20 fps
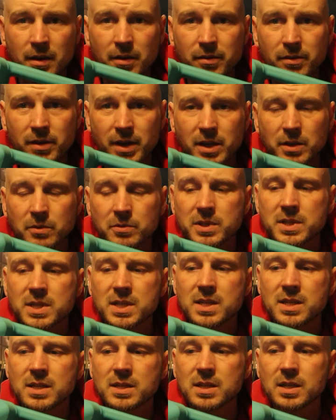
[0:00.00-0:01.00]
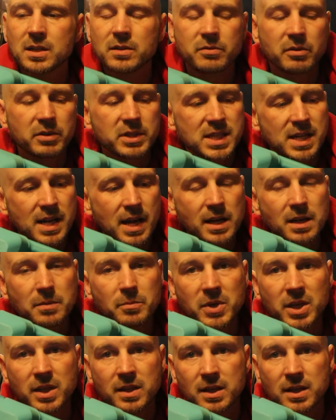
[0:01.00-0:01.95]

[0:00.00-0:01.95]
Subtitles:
Thank you to Seesii for sending me